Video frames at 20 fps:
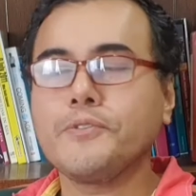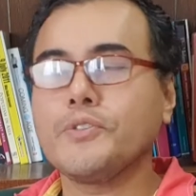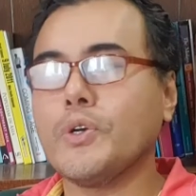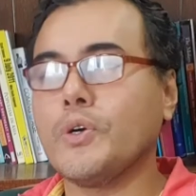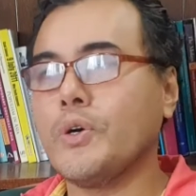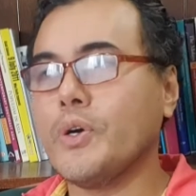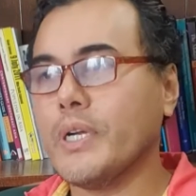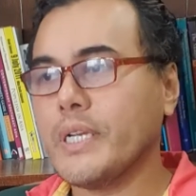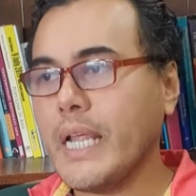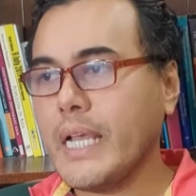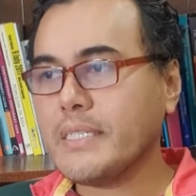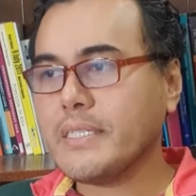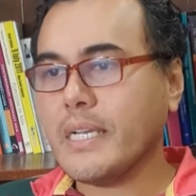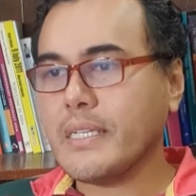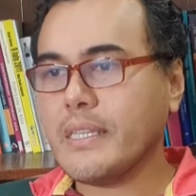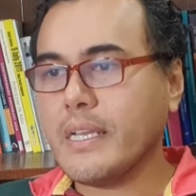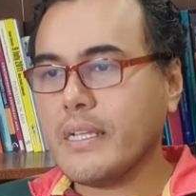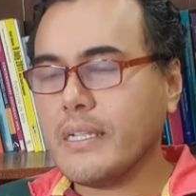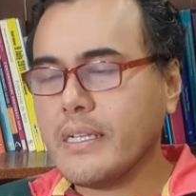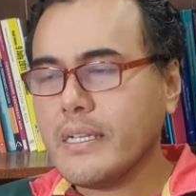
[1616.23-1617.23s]
So that's, I
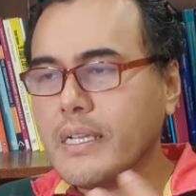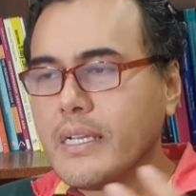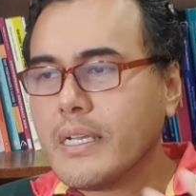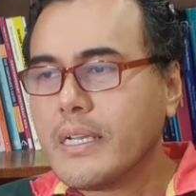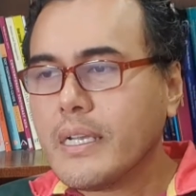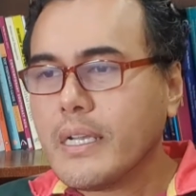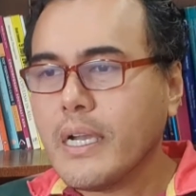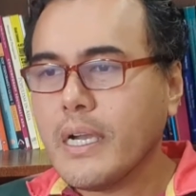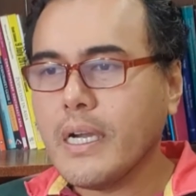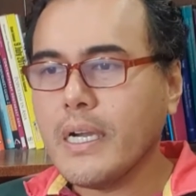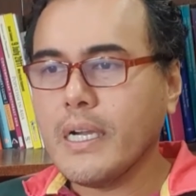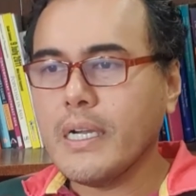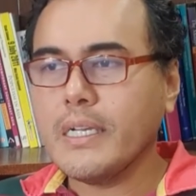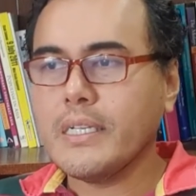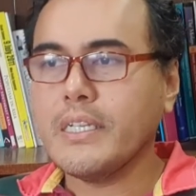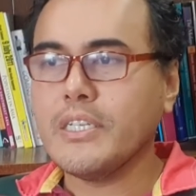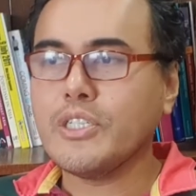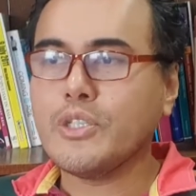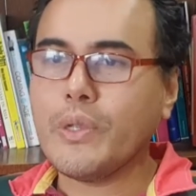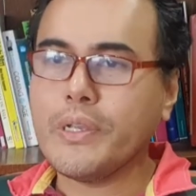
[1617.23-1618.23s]
think,
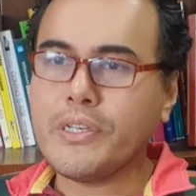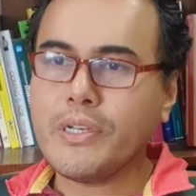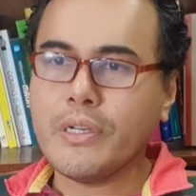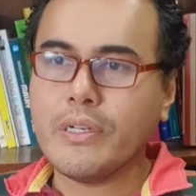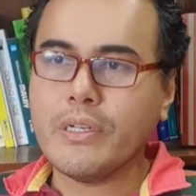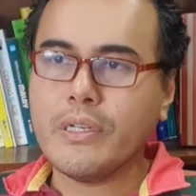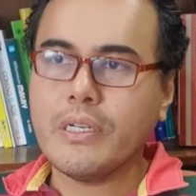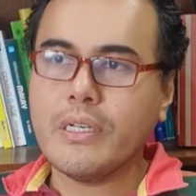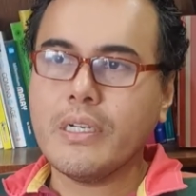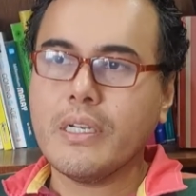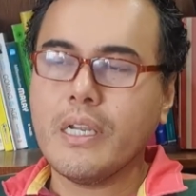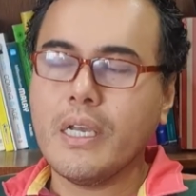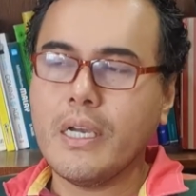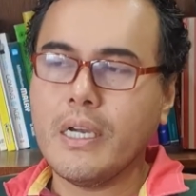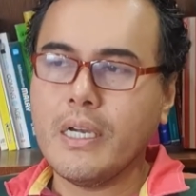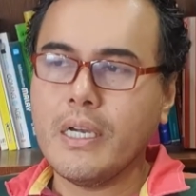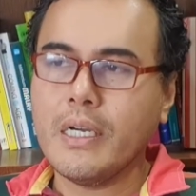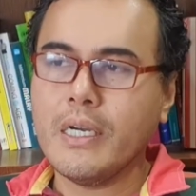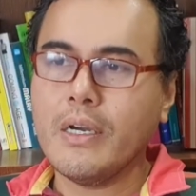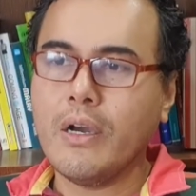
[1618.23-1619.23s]
the situation
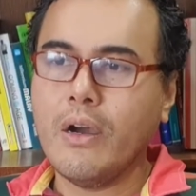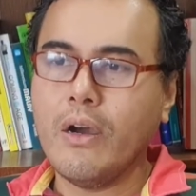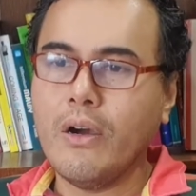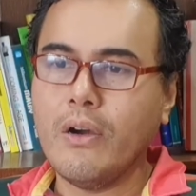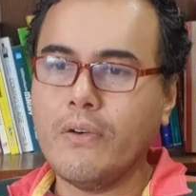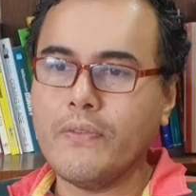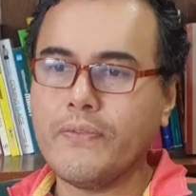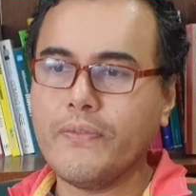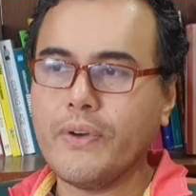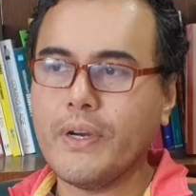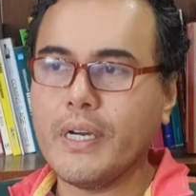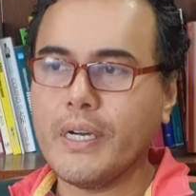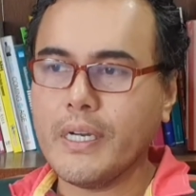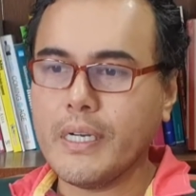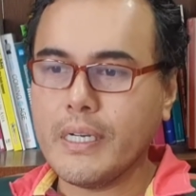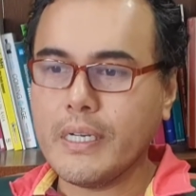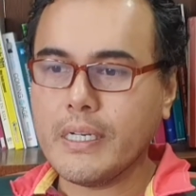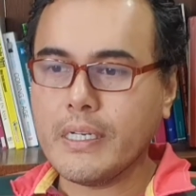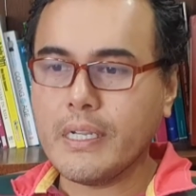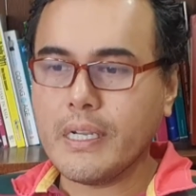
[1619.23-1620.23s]
of
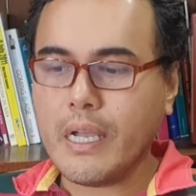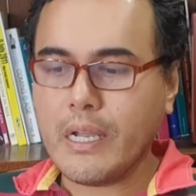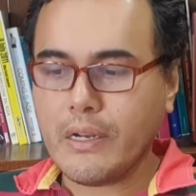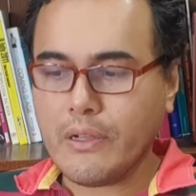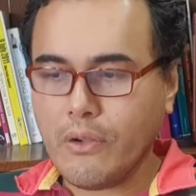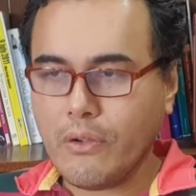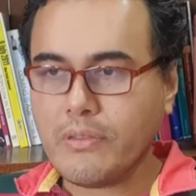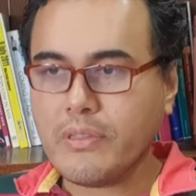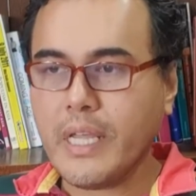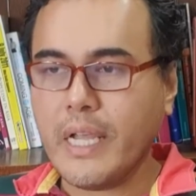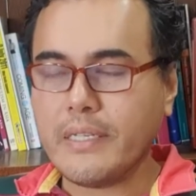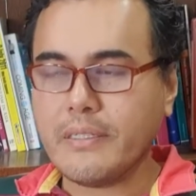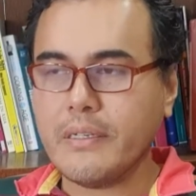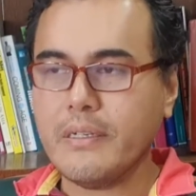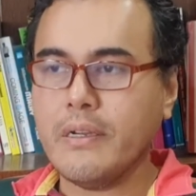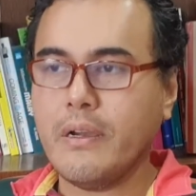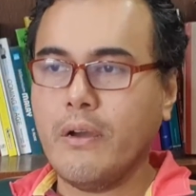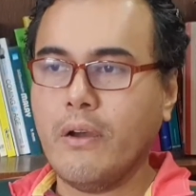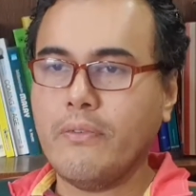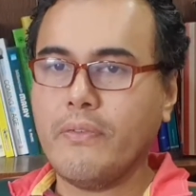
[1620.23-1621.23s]
the current context of